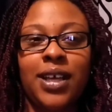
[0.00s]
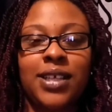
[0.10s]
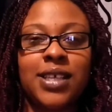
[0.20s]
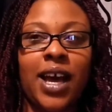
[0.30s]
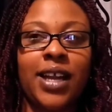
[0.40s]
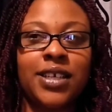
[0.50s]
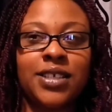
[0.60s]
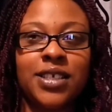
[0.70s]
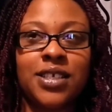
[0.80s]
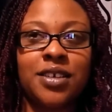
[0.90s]
He's kind of
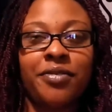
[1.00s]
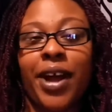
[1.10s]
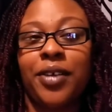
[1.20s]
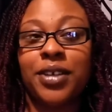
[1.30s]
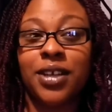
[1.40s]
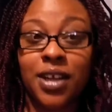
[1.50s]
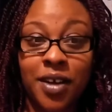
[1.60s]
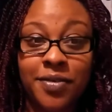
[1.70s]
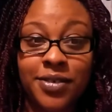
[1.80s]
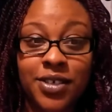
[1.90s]
just around
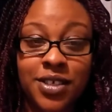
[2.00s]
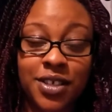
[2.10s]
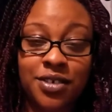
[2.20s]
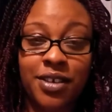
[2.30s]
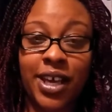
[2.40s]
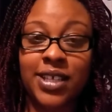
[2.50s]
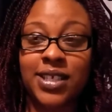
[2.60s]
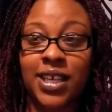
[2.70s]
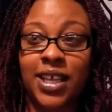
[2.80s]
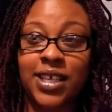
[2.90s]
enough just so you can't
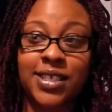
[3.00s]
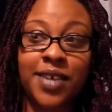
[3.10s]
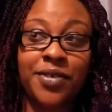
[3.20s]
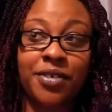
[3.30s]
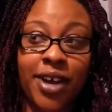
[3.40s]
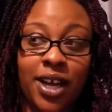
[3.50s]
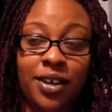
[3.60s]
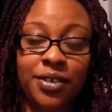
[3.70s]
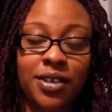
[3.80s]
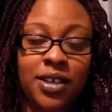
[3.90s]
say that he's never
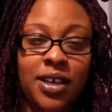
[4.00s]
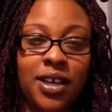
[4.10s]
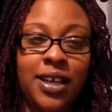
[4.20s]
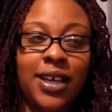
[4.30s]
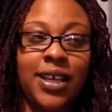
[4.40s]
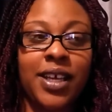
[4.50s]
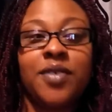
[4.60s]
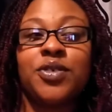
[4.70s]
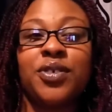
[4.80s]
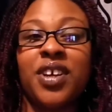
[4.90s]
around. He
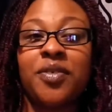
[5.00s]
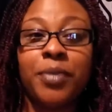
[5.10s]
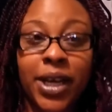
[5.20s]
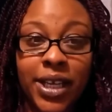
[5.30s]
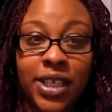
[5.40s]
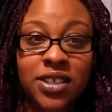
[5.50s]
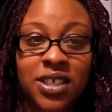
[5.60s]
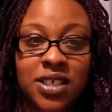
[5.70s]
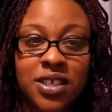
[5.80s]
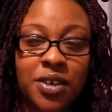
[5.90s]
gives you enough money
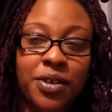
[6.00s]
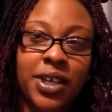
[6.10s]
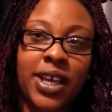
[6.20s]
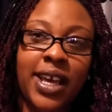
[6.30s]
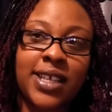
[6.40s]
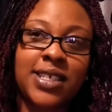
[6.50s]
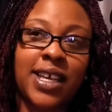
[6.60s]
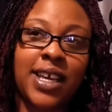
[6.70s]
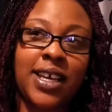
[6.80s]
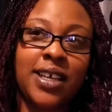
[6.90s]
just so he can't
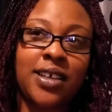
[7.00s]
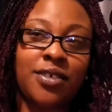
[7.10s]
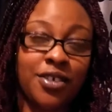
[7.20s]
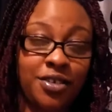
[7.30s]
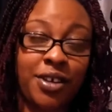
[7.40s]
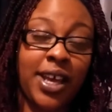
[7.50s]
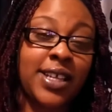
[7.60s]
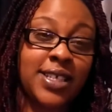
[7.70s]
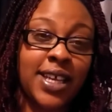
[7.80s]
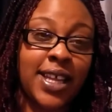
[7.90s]
say, or you
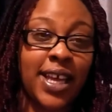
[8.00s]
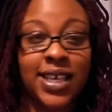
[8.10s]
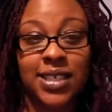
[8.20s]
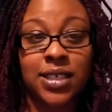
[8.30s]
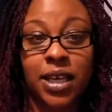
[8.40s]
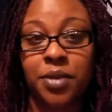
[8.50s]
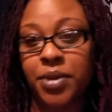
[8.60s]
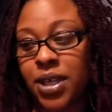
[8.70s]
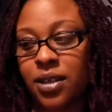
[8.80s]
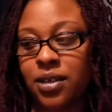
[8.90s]
can't say that he's a
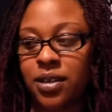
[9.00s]
deadbeat.